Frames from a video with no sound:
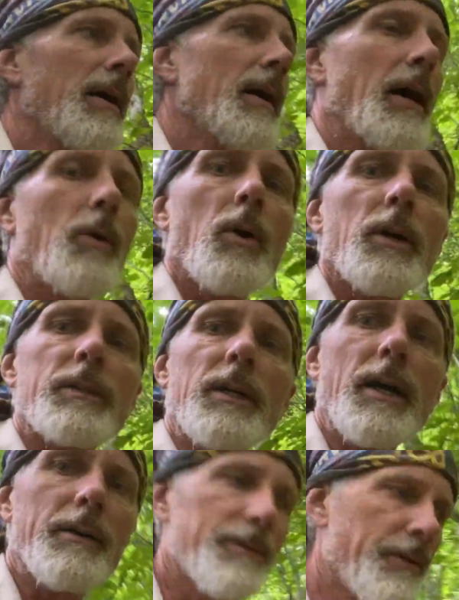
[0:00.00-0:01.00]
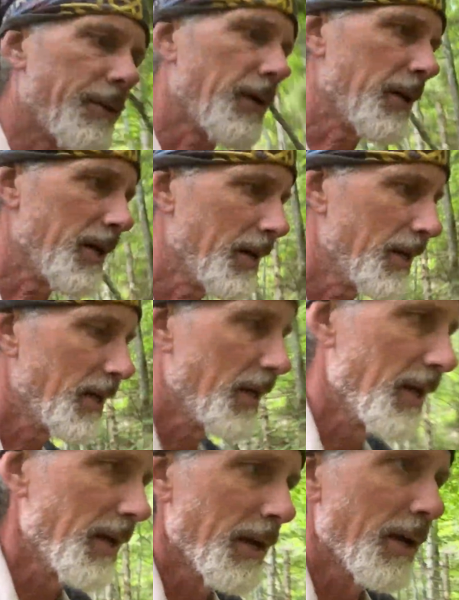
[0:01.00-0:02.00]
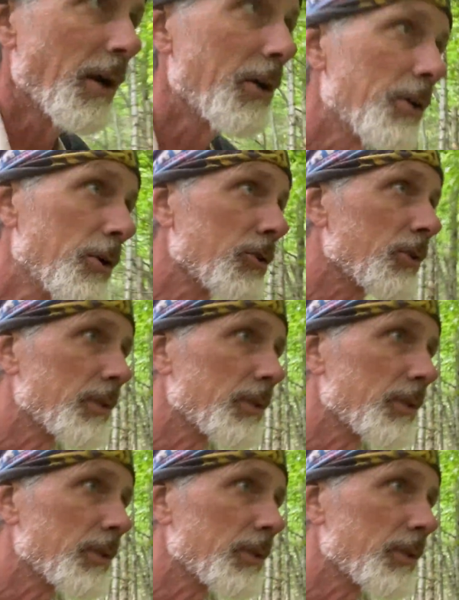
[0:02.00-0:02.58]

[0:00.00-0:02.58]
I walked off, hugely